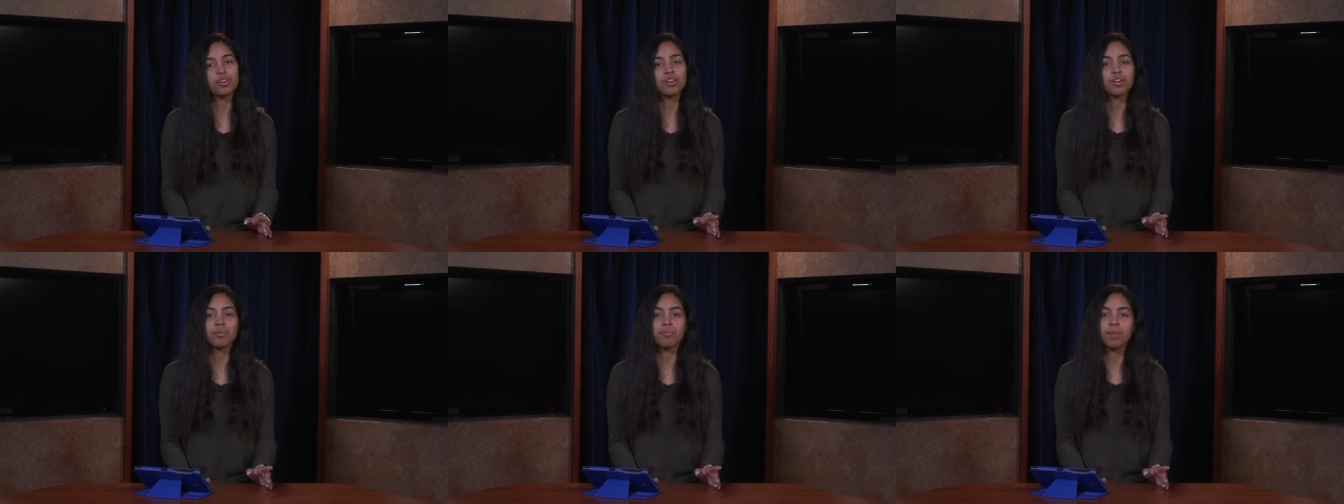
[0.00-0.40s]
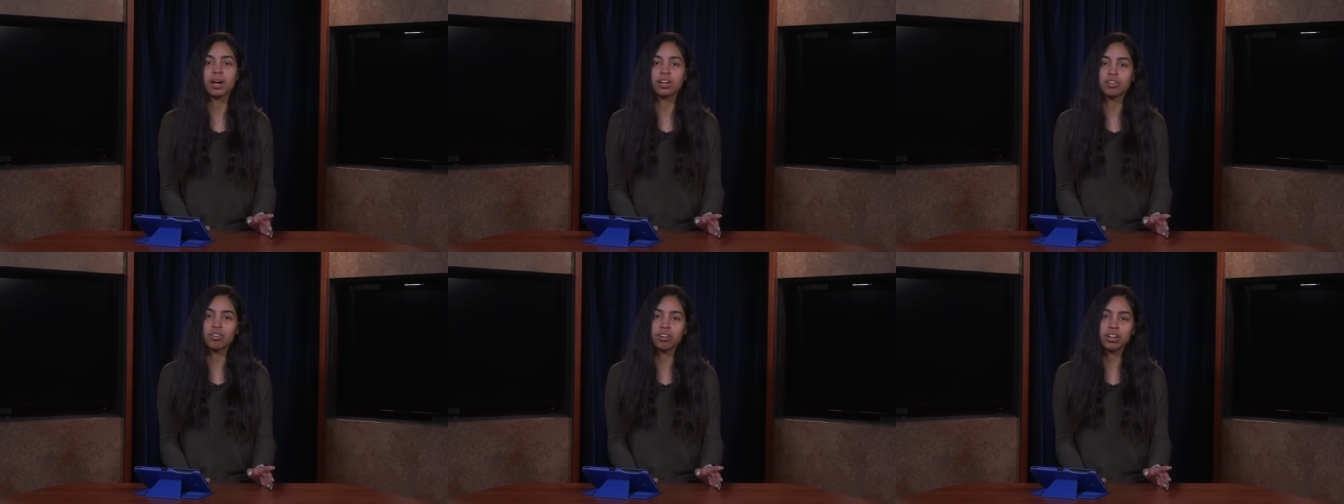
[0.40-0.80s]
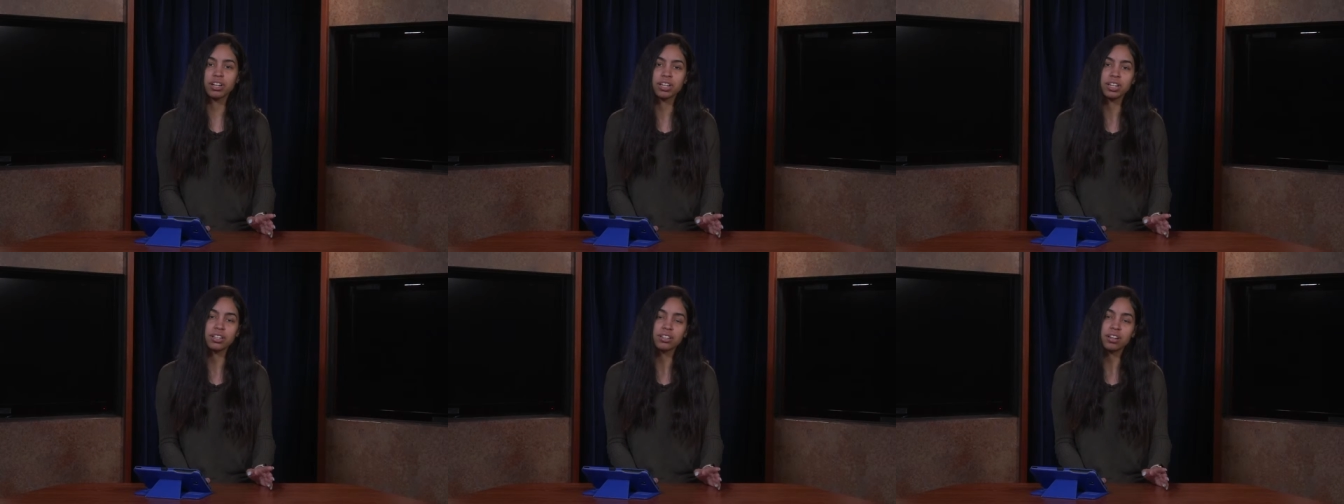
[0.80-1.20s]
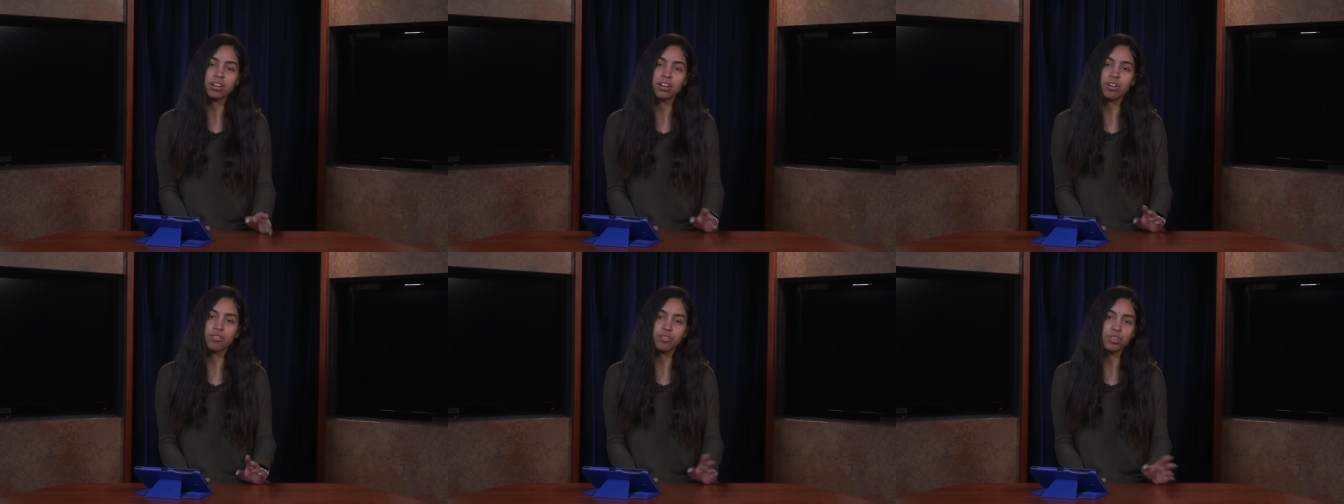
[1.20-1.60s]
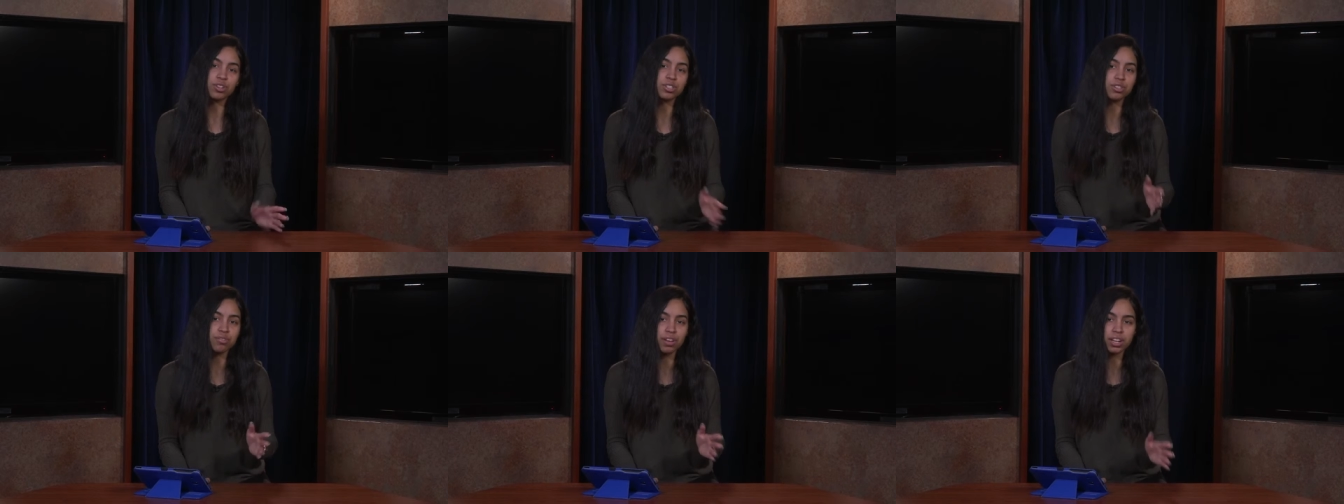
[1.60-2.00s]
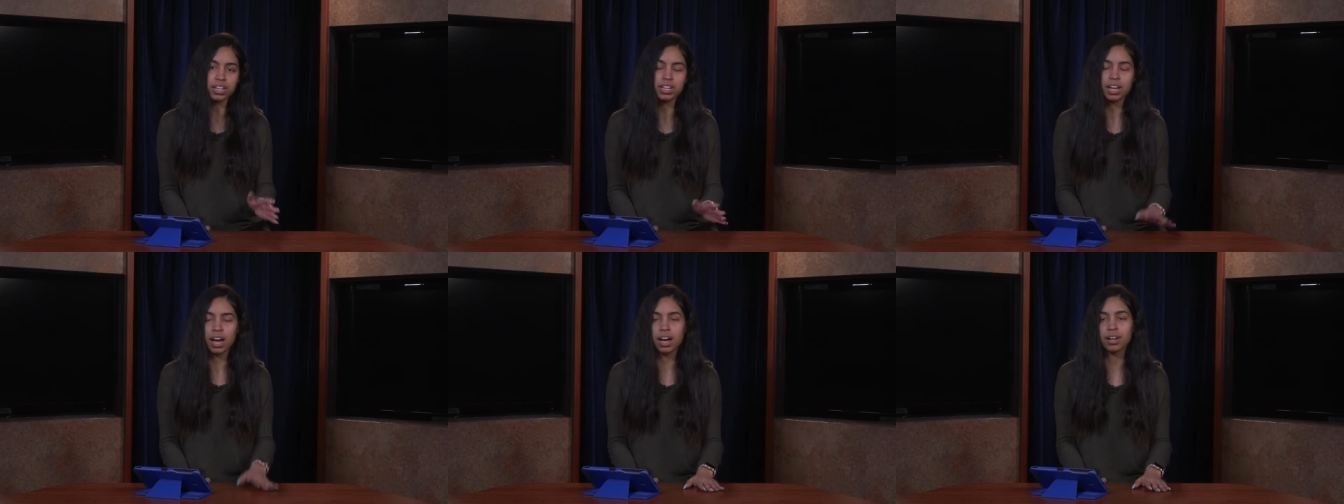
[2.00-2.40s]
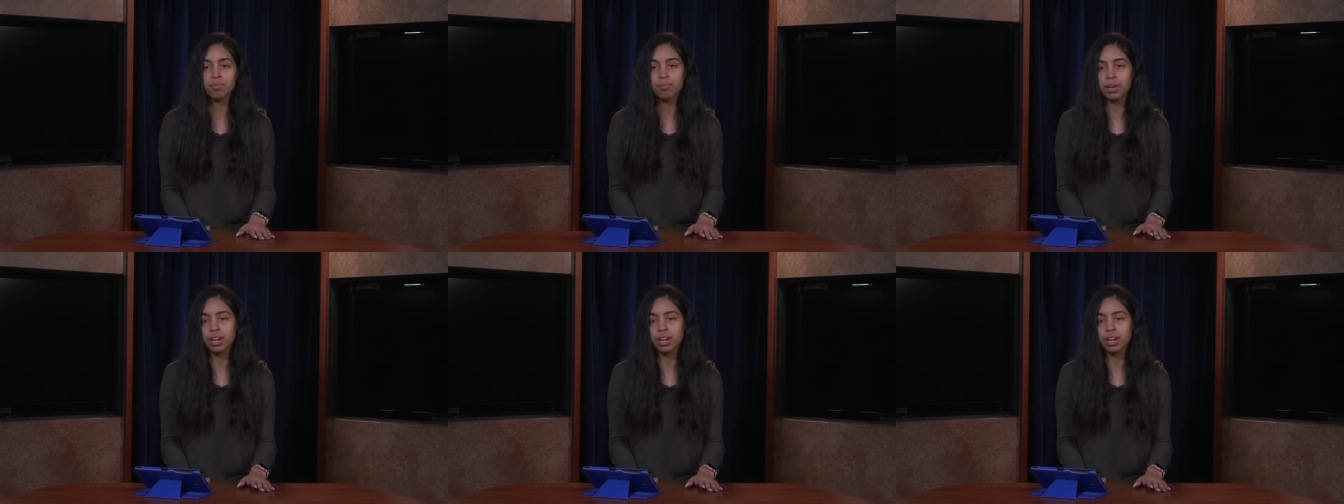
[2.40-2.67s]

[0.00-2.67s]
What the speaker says: for minority, of course, of any kind,